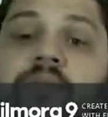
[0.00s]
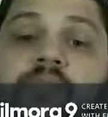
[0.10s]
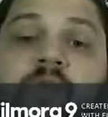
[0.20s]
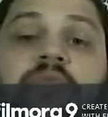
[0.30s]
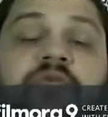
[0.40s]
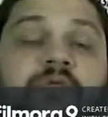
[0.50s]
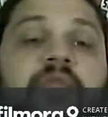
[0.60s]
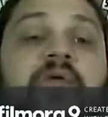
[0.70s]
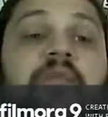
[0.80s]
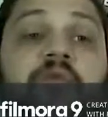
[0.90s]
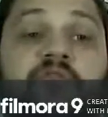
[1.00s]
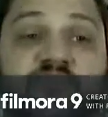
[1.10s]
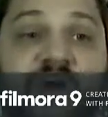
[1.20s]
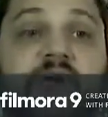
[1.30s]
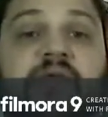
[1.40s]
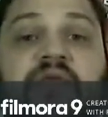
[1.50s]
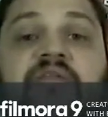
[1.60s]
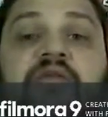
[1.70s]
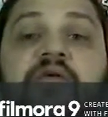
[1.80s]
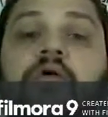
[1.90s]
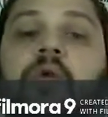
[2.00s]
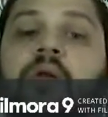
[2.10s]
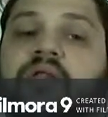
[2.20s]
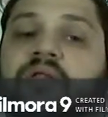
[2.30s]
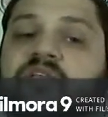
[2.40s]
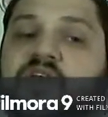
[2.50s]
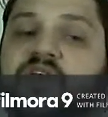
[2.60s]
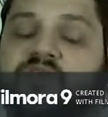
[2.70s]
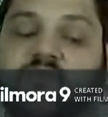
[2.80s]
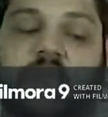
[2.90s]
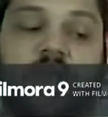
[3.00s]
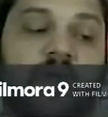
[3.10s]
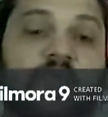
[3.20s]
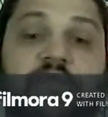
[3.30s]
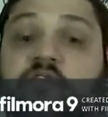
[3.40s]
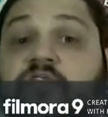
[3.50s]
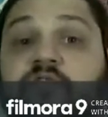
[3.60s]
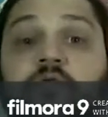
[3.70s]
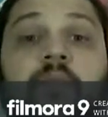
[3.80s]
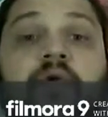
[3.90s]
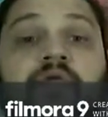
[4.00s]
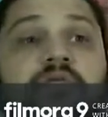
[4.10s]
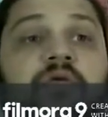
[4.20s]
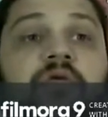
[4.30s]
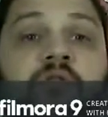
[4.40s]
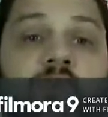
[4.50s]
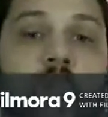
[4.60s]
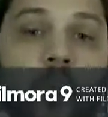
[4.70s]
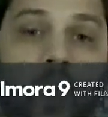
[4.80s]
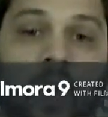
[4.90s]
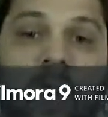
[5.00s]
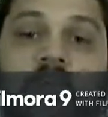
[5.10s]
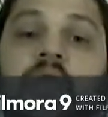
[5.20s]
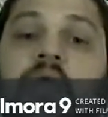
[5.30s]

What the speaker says: that their child is getting a good quality education first and foremost. So they want